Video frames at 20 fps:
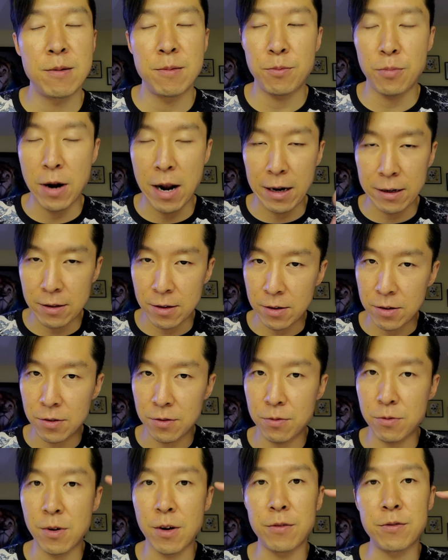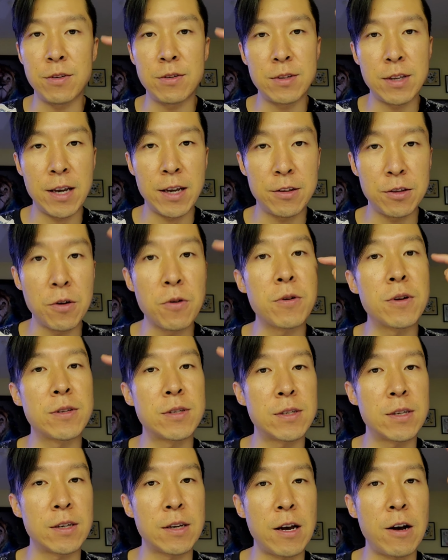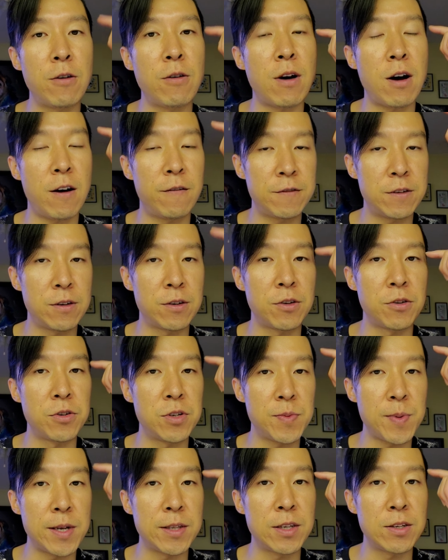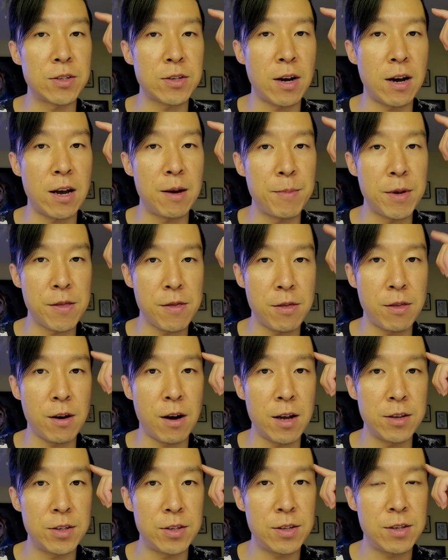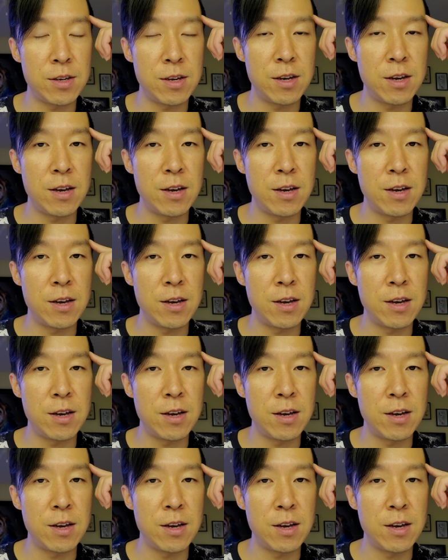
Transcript: Practice throughout the day, noticing how often you're spending time in thoughts